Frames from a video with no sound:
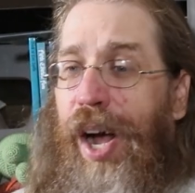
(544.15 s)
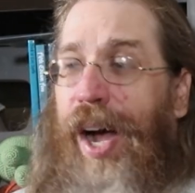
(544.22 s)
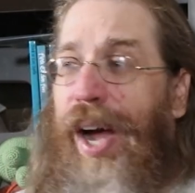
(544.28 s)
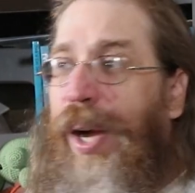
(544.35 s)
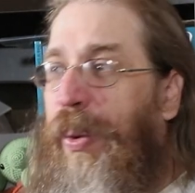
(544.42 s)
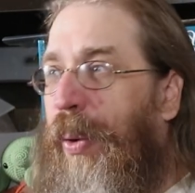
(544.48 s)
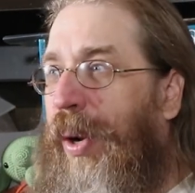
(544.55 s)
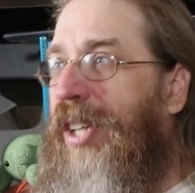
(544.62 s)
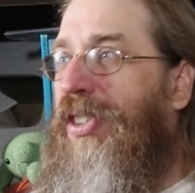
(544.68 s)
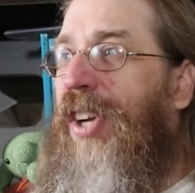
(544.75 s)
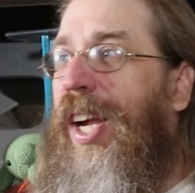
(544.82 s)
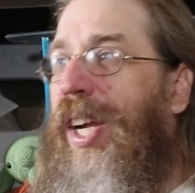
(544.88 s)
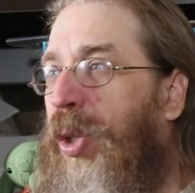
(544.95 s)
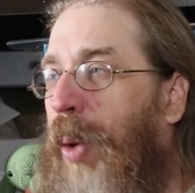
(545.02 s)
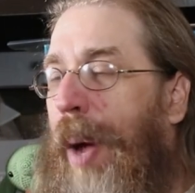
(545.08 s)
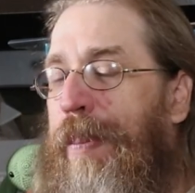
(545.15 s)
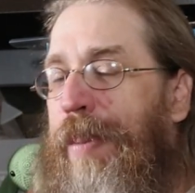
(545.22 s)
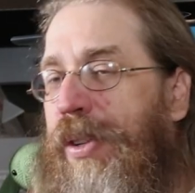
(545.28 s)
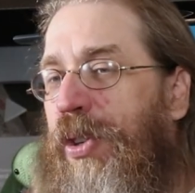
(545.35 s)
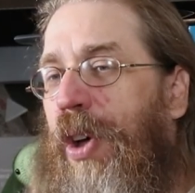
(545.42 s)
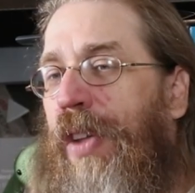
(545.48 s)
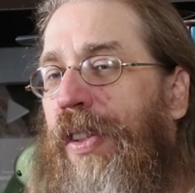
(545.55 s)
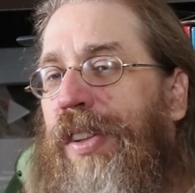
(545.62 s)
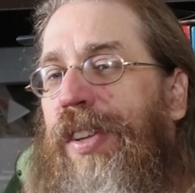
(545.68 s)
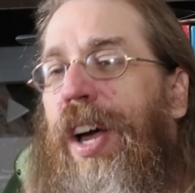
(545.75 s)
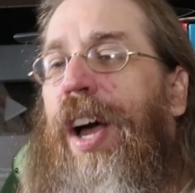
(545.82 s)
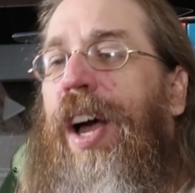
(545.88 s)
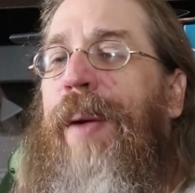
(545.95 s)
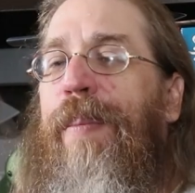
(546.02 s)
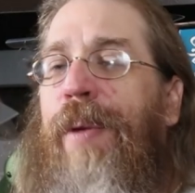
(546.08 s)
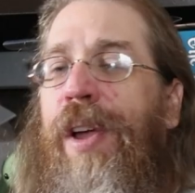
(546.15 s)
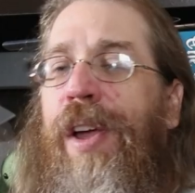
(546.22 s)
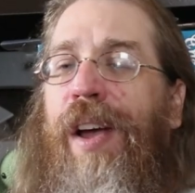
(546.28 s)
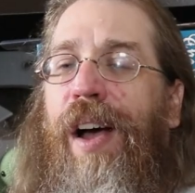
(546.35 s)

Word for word: I want to change weapons all the time.